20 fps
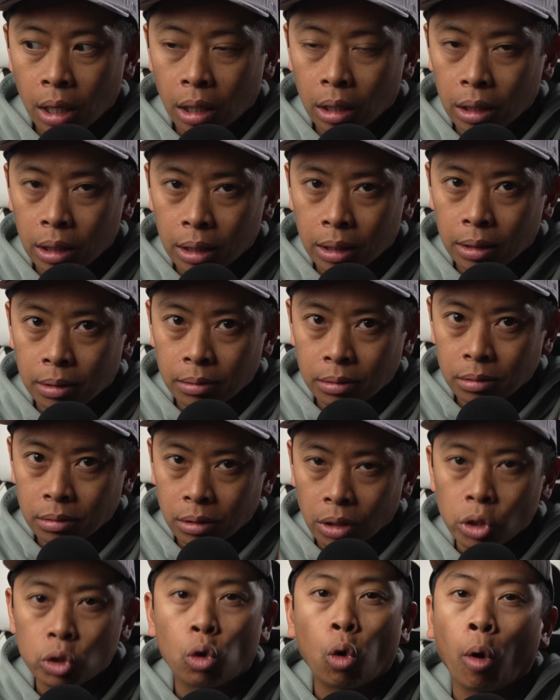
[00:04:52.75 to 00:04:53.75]

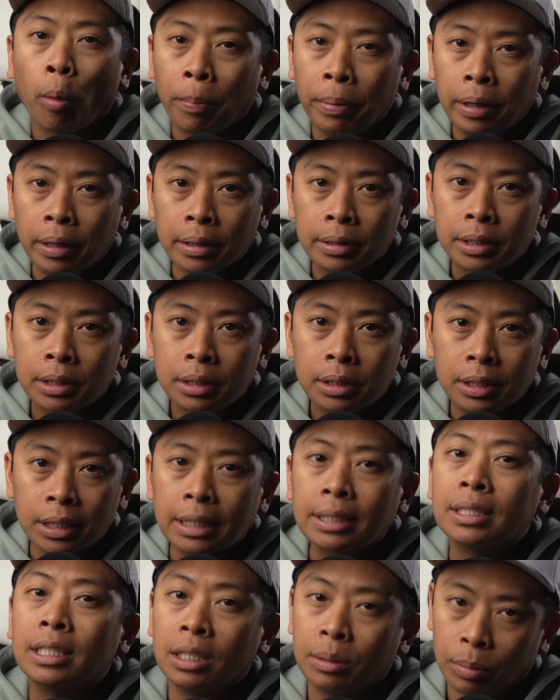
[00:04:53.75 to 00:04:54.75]
the Scorpius
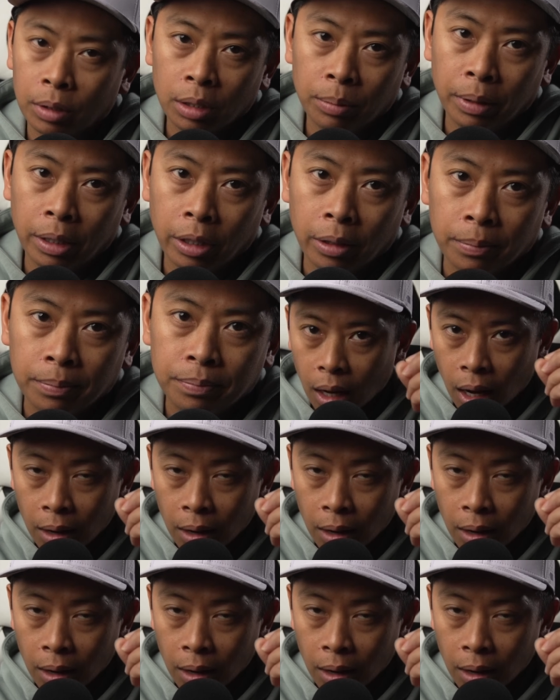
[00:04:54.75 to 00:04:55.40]
16mm.